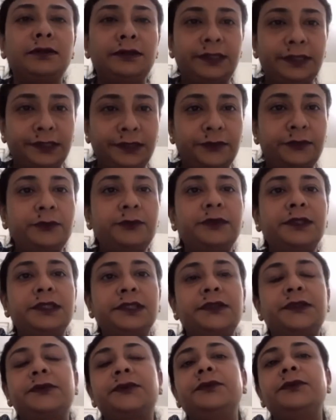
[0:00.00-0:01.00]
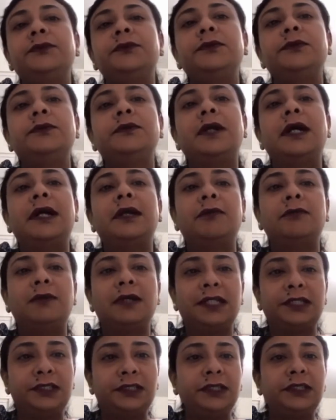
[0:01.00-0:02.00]
the students who are
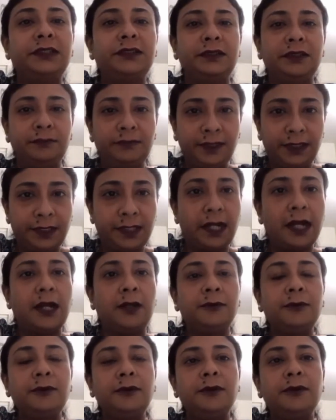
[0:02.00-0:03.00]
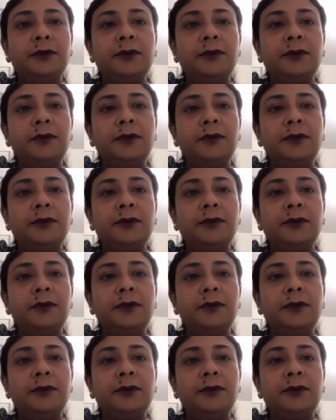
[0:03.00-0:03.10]
watching me now